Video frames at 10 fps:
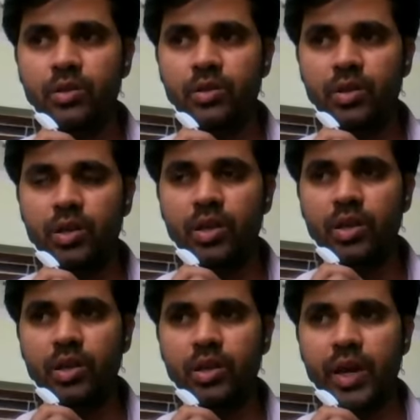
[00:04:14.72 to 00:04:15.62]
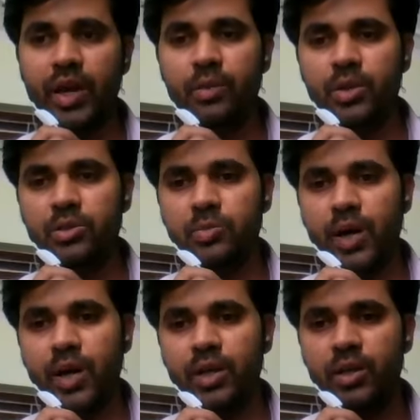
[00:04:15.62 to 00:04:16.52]
cleaning in animals
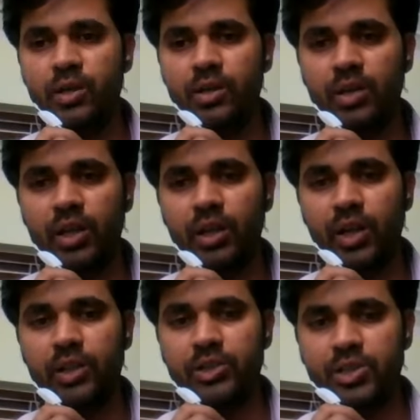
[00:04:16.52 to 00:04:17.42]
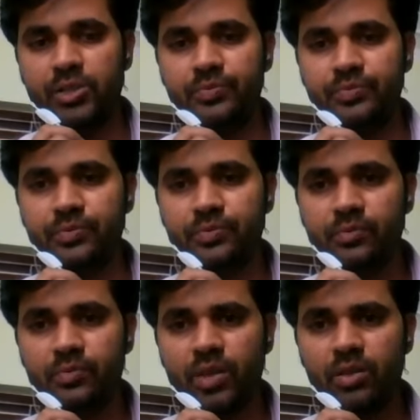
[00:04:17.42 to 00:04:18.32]
by their tails.
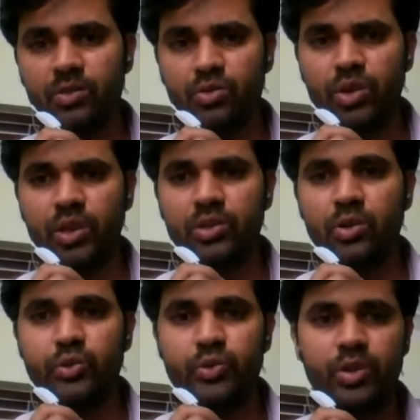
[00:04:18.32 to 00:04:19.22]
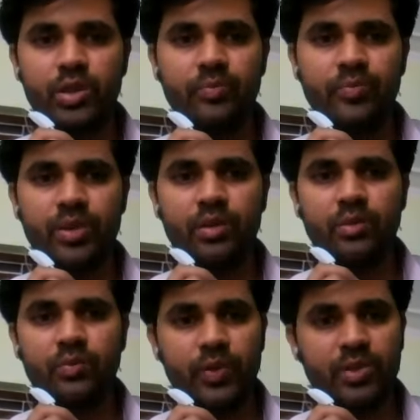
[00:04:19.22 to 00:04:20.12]
So that is also the
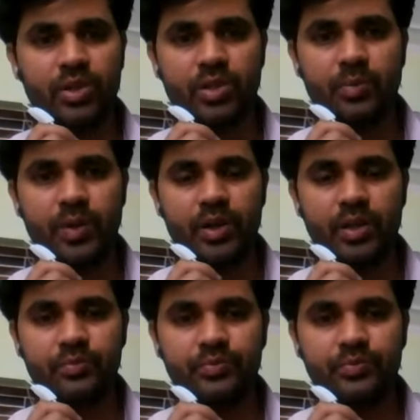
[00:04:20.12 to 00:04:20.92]
fixed action pattern.